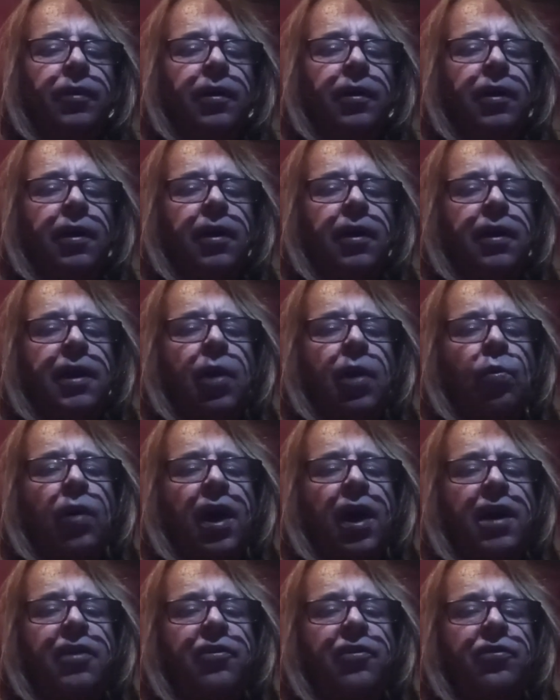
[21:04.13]
Now, why
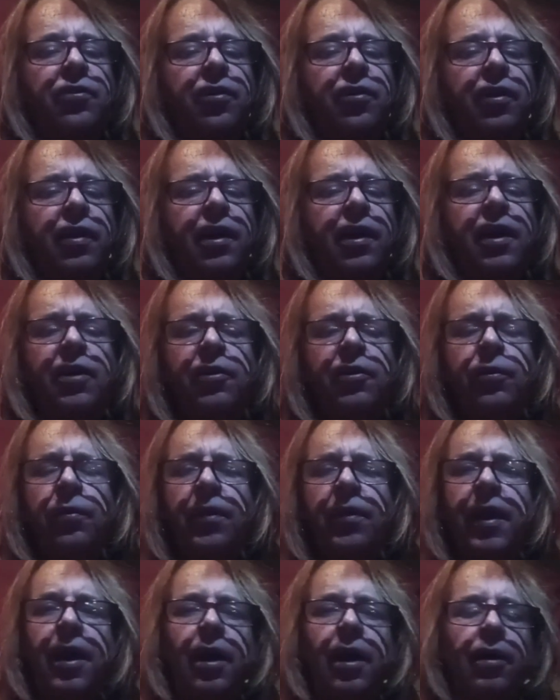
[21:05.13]
does it do
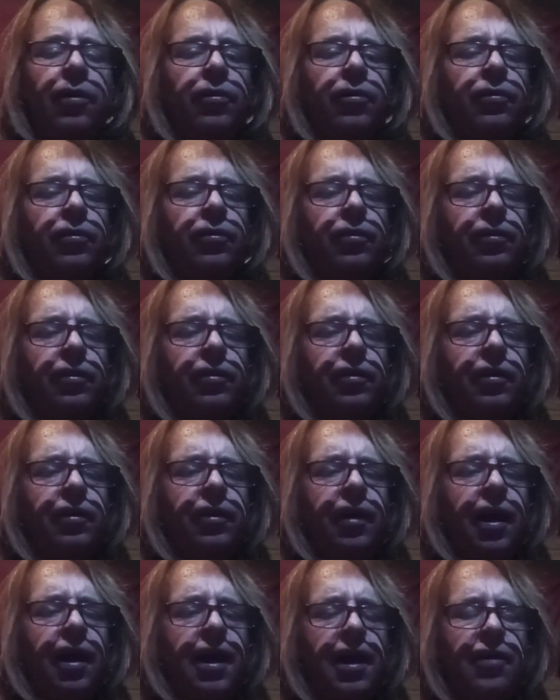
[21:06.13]
that?
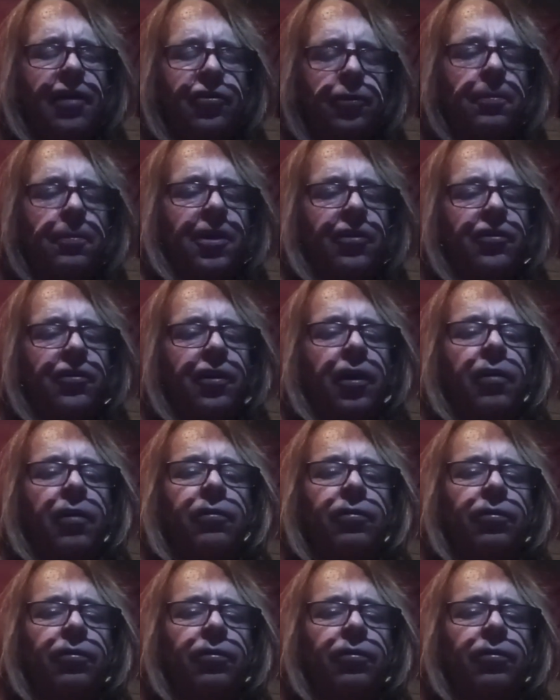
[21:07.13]
I ask myself.